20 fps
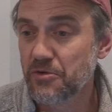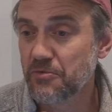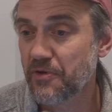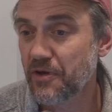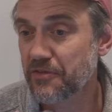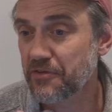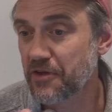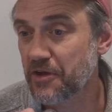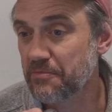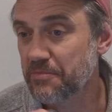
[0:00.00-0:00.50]

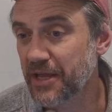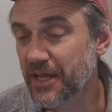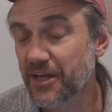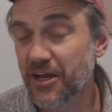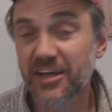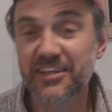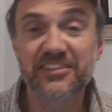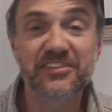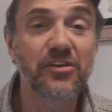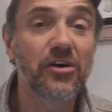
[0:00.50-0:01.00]
whether it be
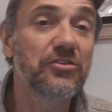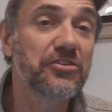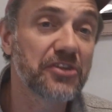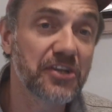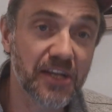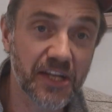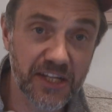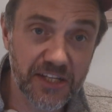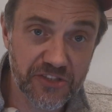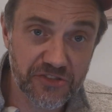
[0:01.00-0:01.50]
an
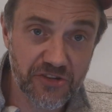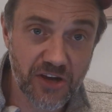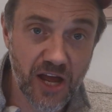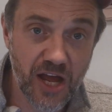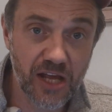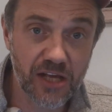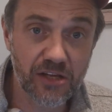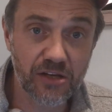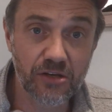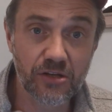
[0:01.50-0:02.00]
isosceles
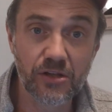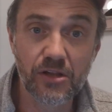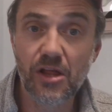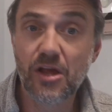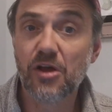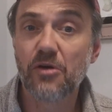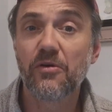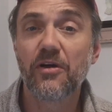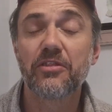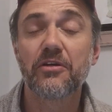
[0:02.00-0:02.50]

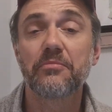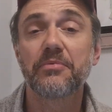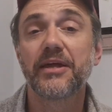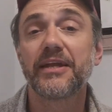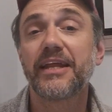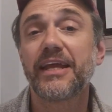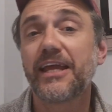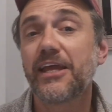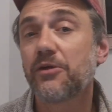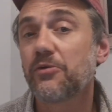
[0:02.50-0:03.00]
triangle, whether it be
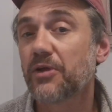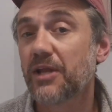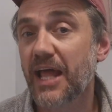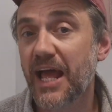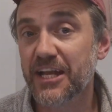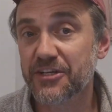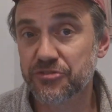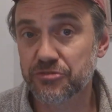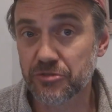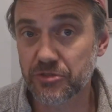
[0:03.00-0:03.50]
an
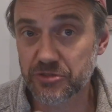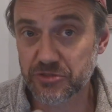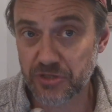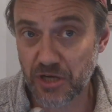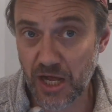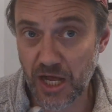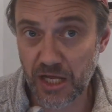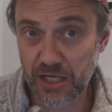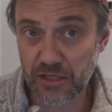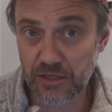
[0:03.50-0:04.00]
equilateral
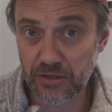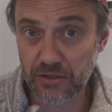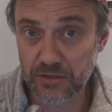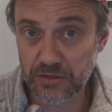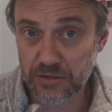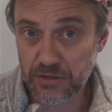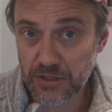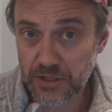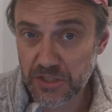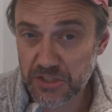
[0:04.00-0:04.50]

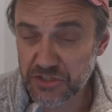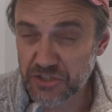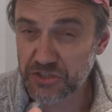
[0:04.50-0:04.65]
triangle.